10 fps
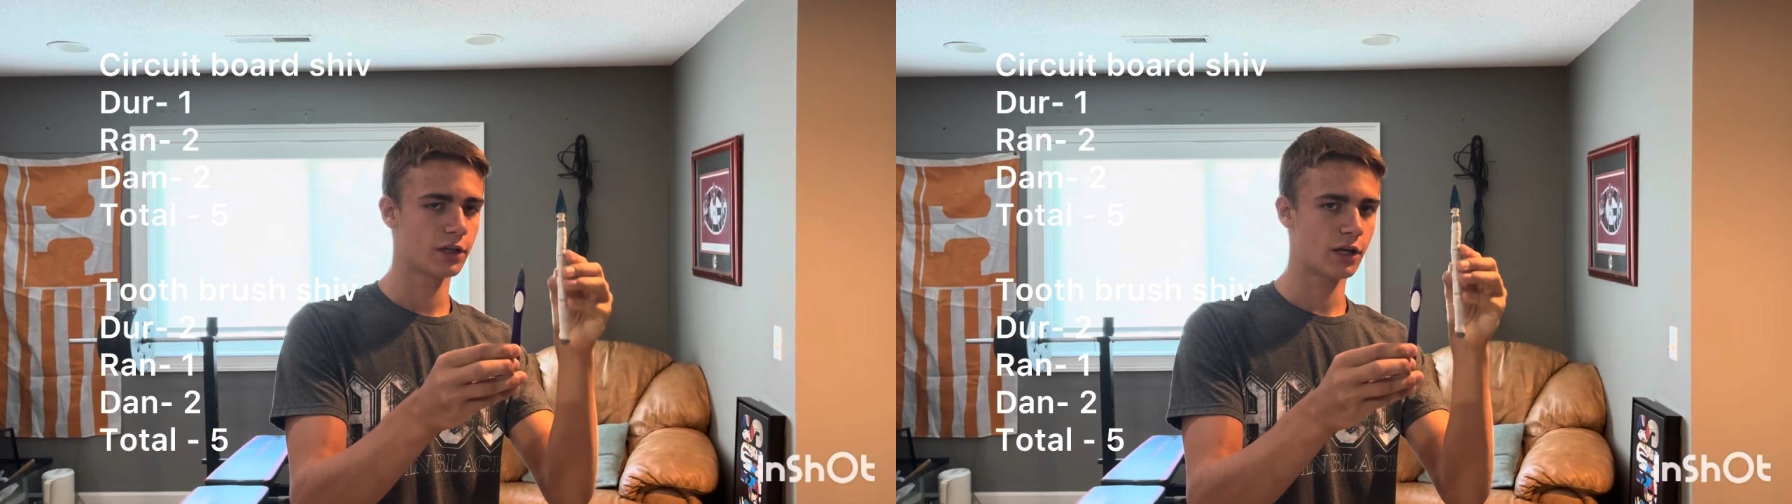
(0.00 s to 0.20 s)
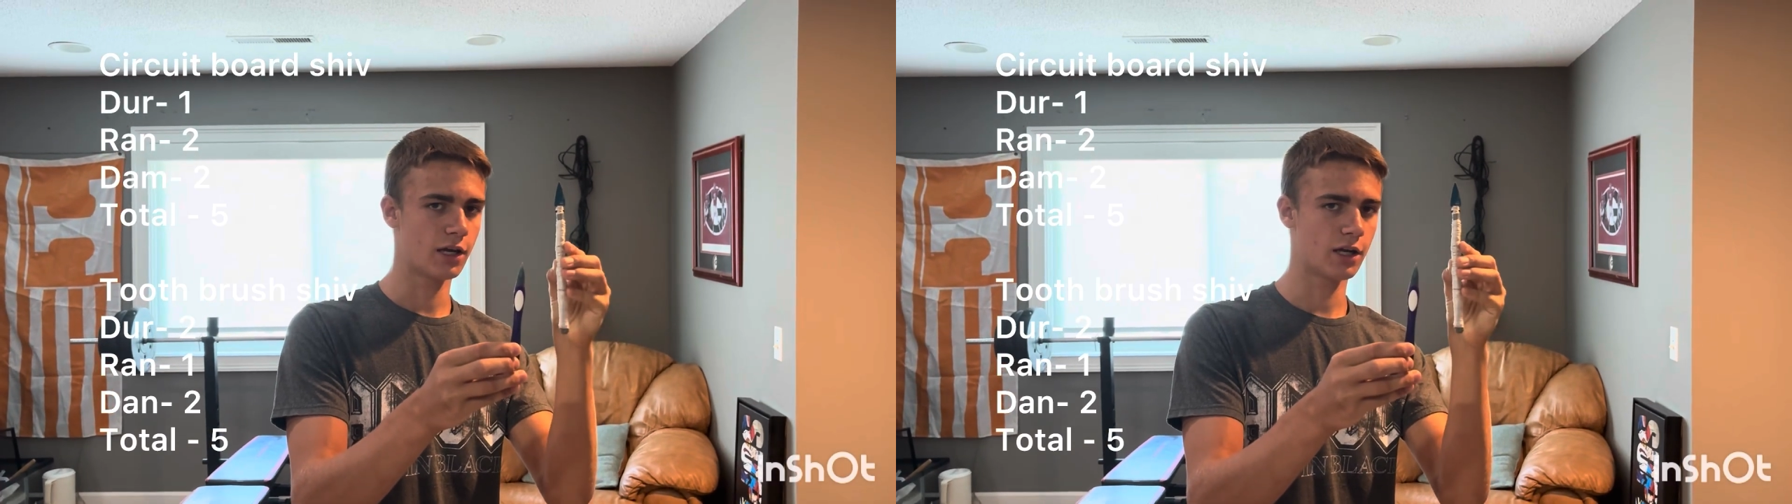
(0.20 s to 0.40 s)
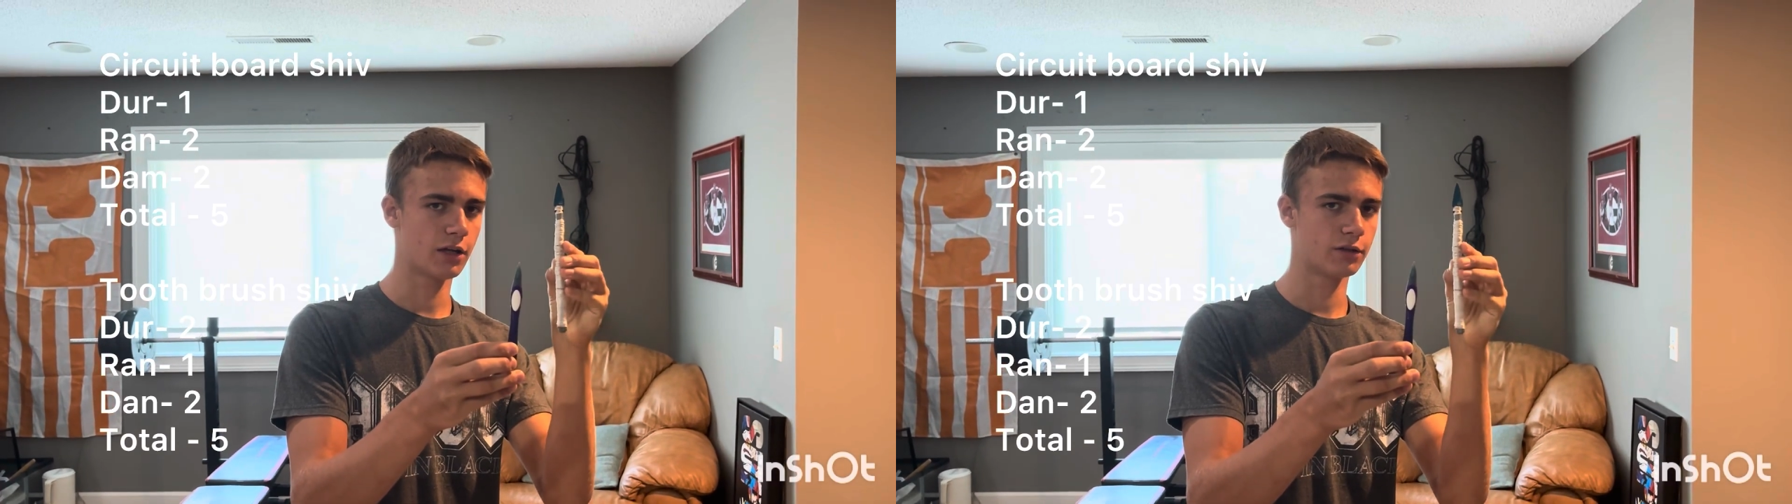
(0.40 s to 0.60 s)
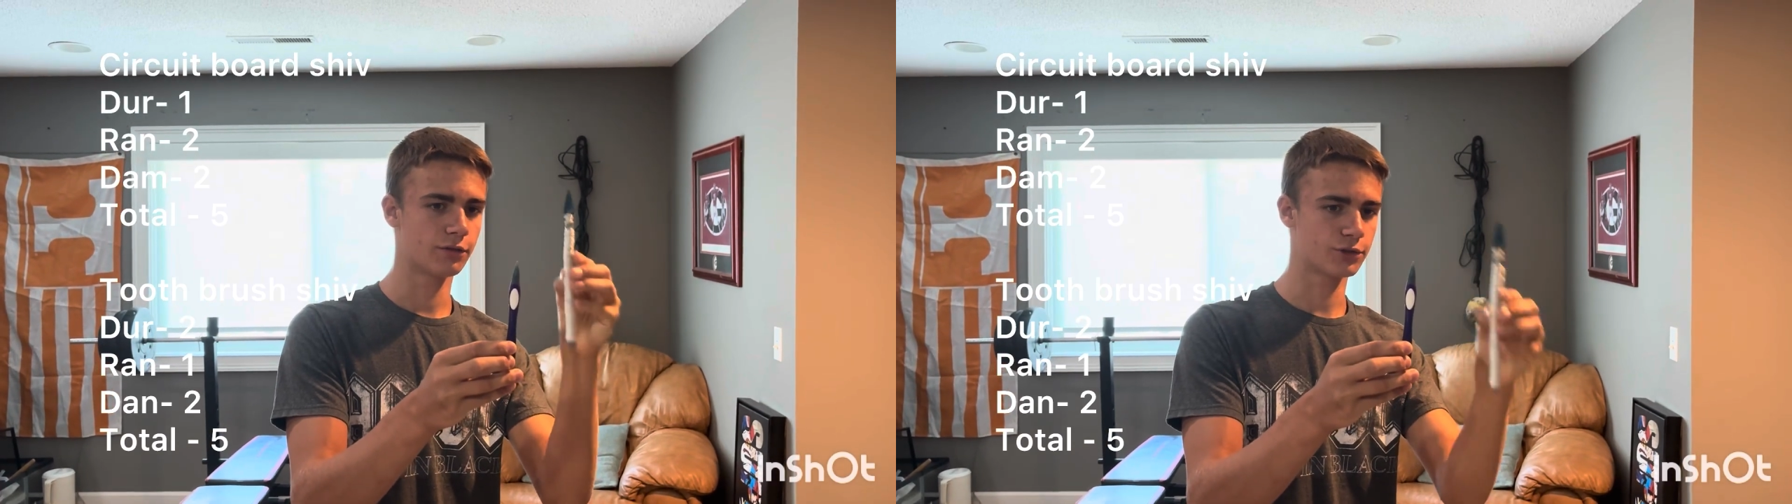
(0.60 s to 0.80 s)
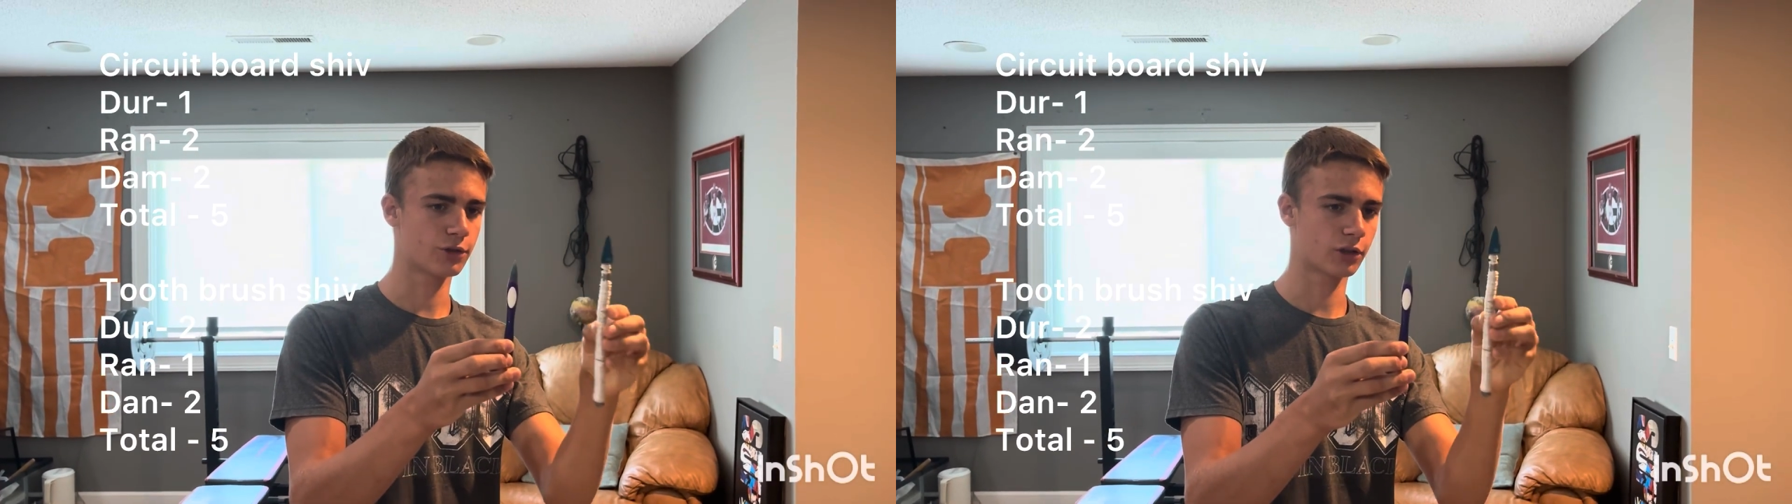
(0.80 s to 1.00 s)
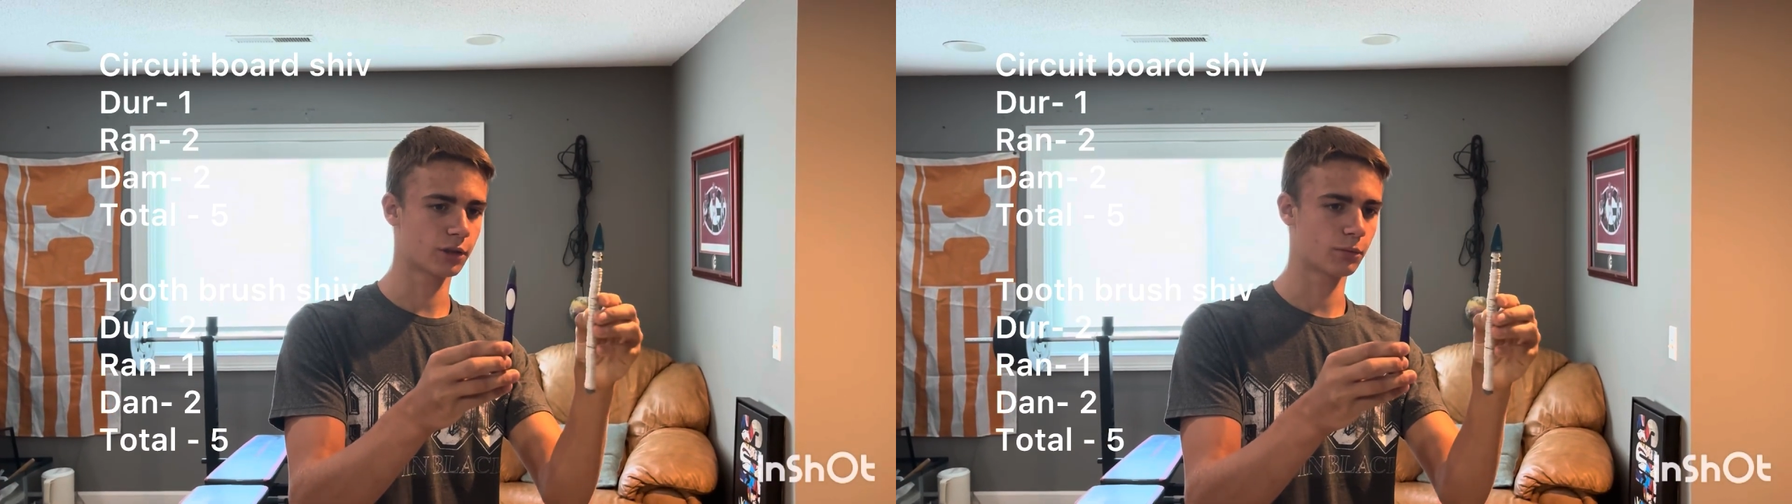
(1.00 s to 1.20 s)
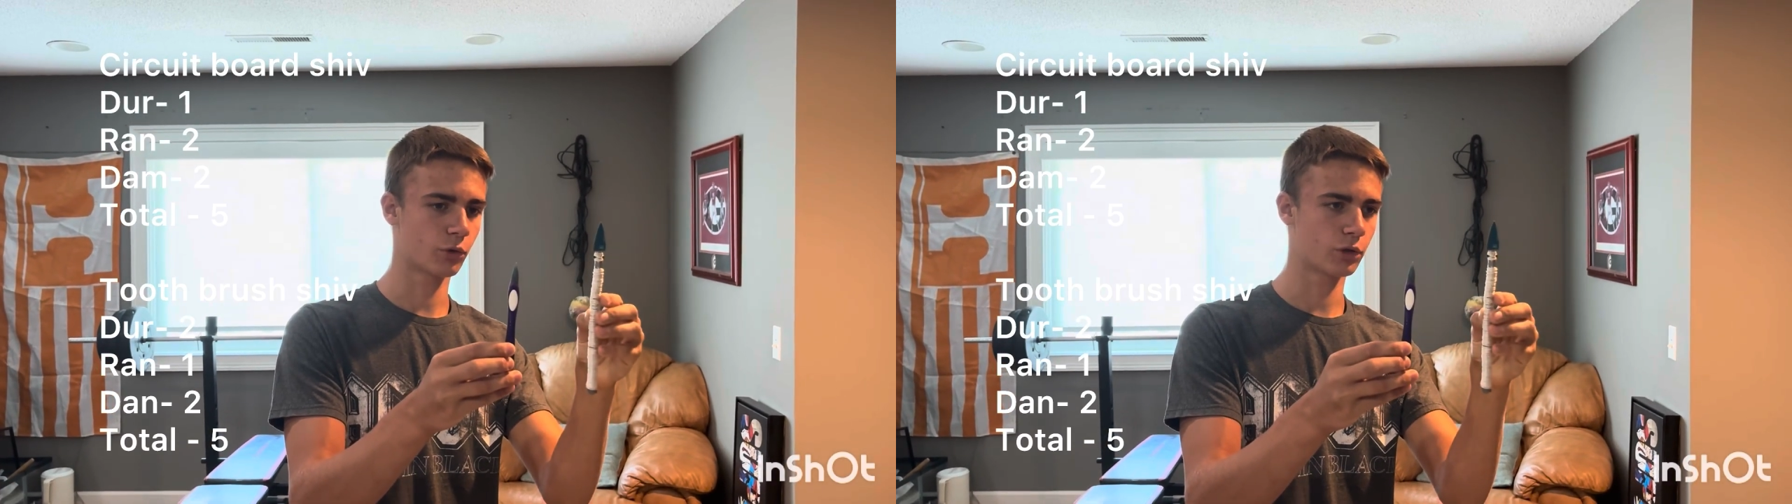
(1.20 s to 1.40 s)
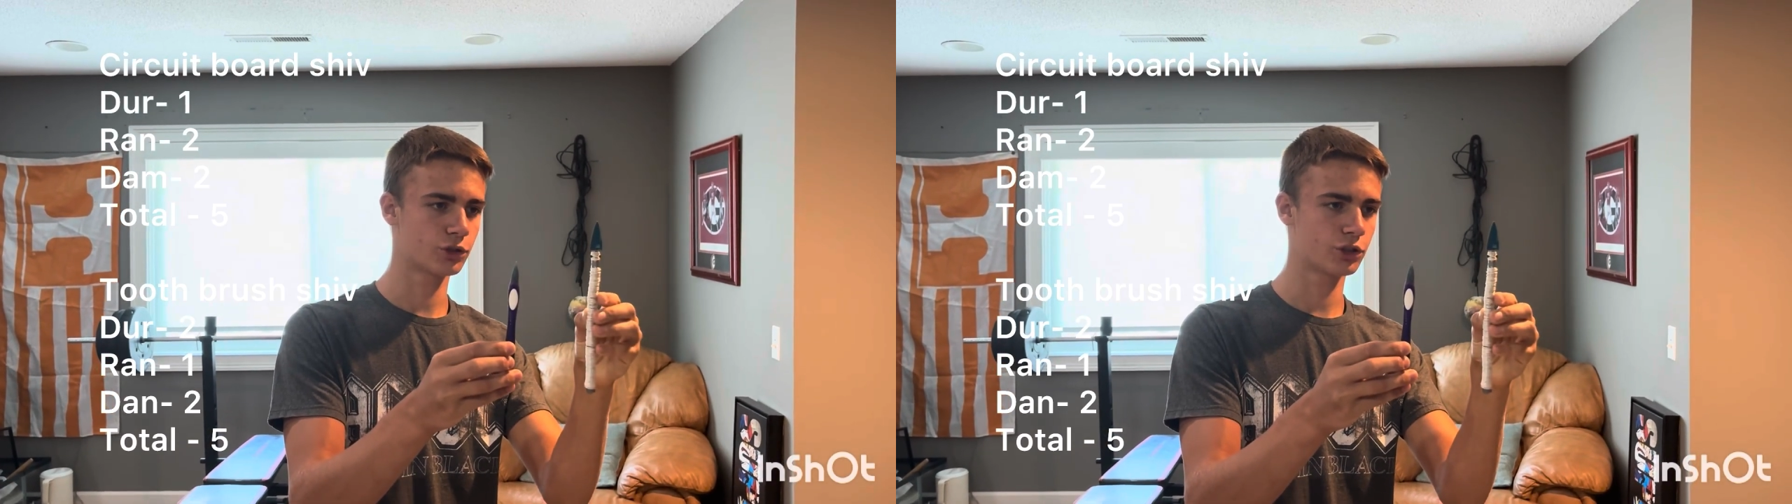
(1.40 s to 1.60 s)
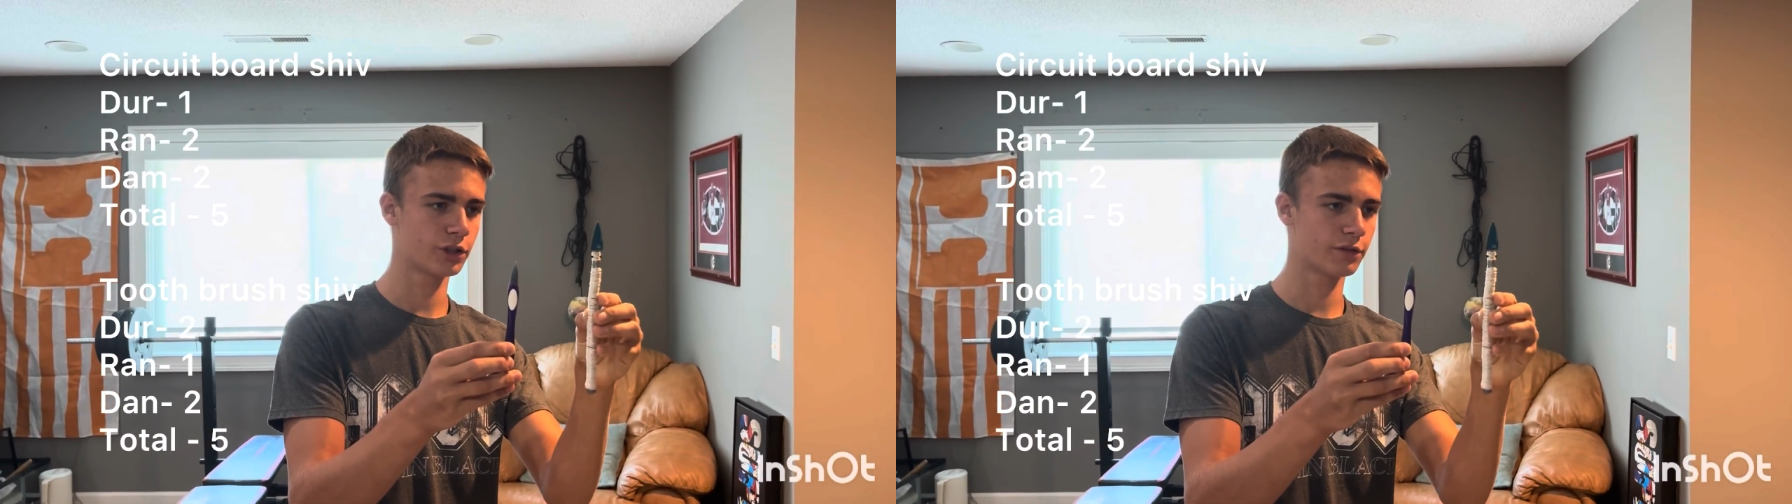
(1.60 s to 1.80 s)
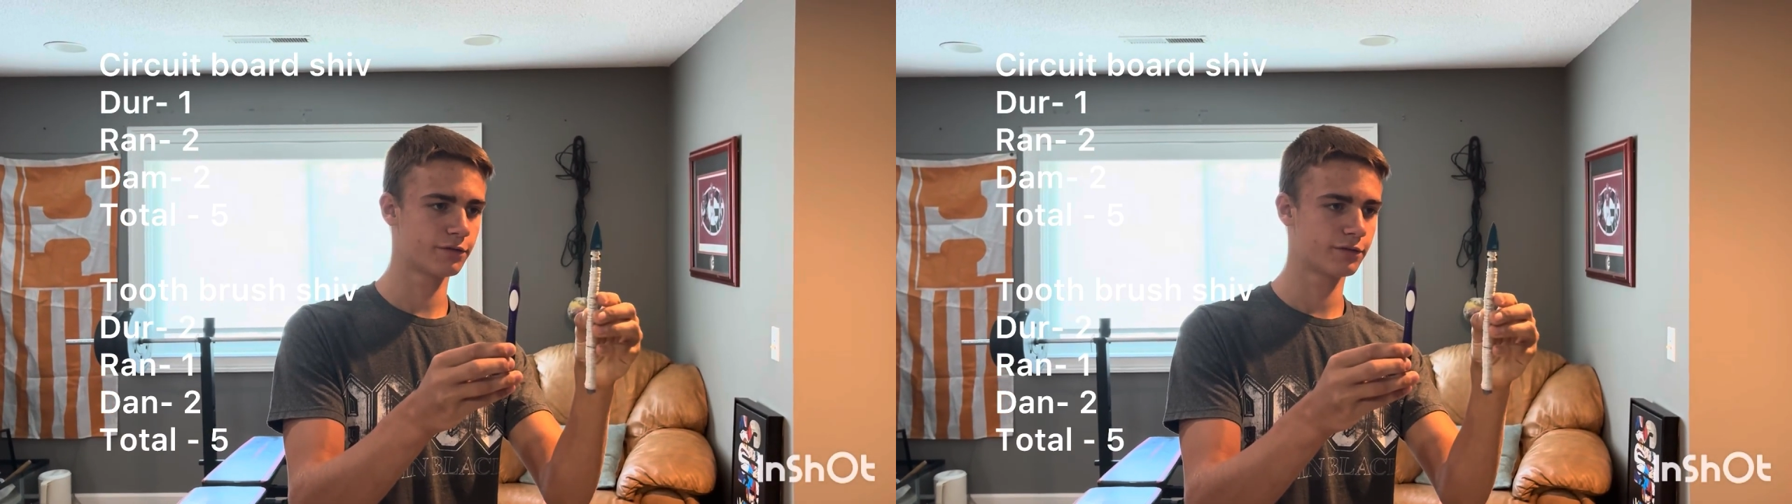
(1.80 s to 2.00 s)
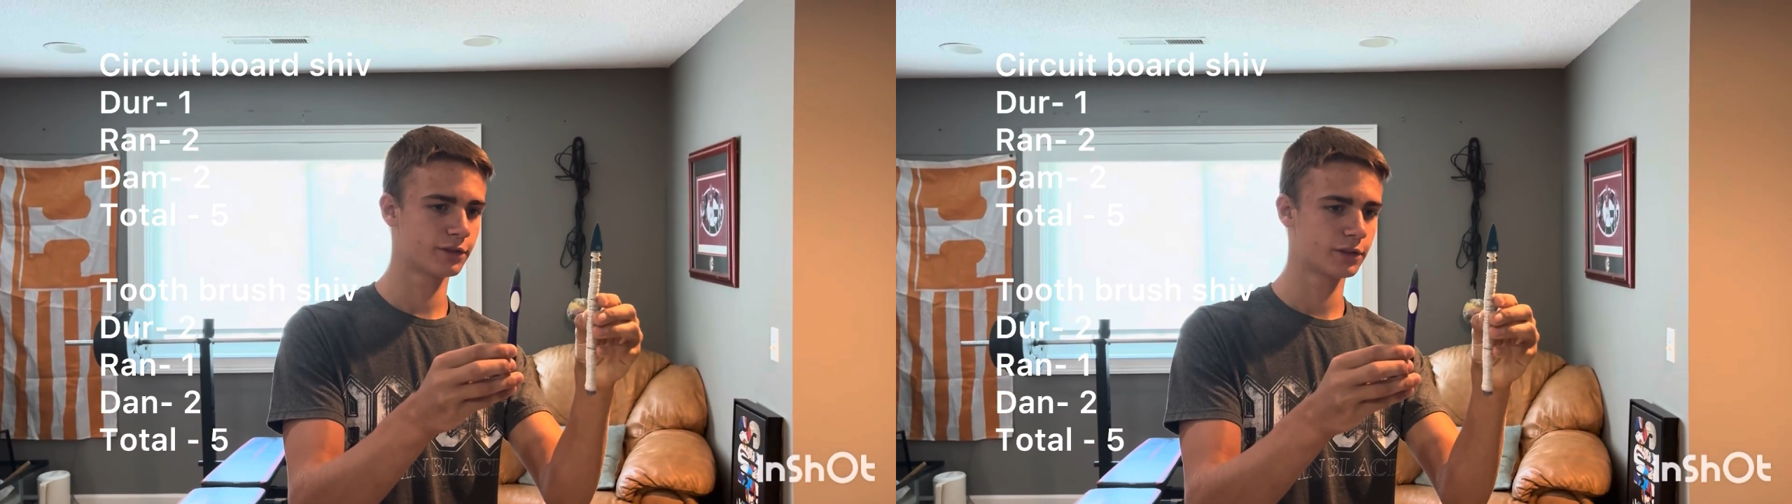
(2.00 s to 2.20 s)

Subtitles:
and the circuit board shiv.